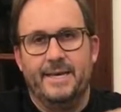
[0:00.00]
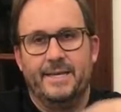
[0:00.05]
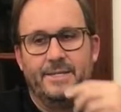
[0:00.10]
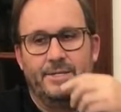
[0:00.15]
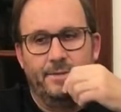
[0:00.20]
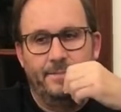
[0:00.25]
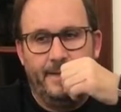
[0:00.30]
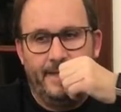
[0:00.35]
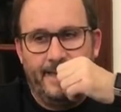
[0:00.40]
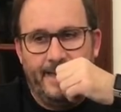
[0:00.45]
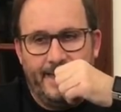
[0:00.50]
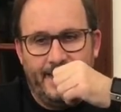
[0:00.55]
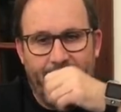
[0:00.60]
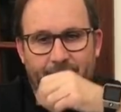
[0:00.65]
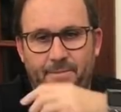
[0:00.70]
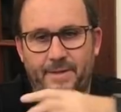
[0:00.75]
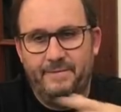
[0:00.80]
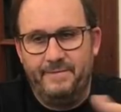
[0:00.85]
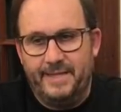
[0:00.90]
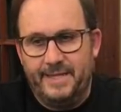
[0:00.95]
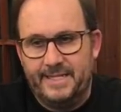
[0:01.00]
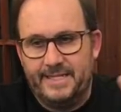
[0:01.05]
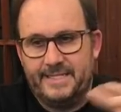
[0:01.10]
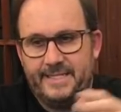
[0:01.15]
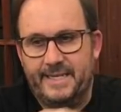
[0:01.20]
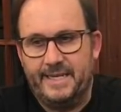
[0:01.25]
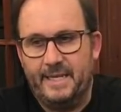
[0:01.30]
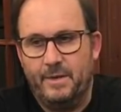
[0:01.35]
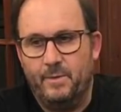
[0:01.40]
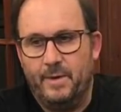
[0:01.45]
to be living in a
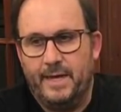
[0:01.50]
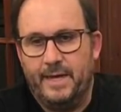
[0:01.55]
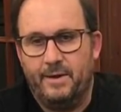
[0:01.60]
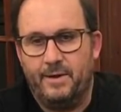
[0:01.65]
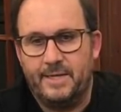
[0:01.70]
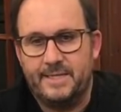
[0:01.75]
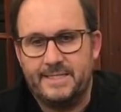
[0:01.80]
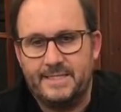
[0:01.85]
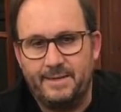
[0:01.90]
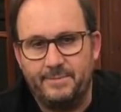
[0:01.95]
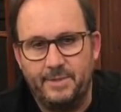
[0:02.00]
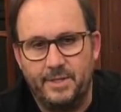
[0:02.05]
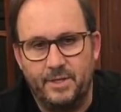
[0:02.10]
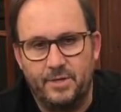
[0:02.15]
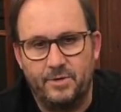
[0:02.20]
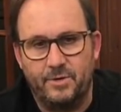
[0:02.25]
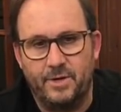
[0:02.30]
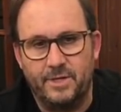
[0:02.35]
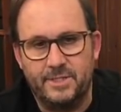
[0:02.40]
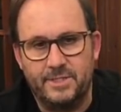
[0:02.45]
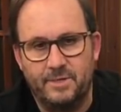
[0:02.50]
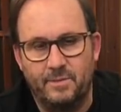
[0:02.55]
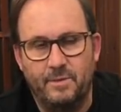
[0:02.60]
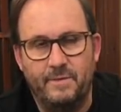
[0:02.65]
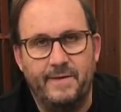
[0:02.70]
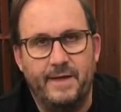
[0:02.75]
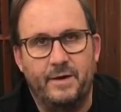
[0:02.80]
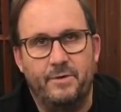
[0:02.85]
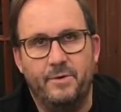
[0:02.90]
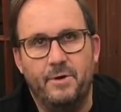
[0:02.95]
city where I stumbled across on
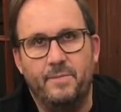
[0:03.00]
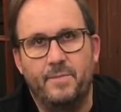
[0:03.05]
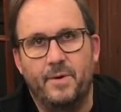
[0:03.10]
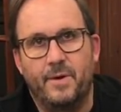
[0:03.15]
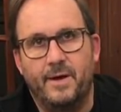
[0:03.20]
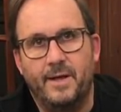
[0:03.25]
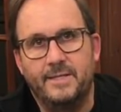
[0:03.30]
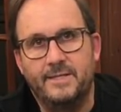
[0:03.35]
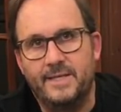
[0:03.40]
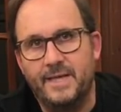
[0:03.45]
one of our group rides,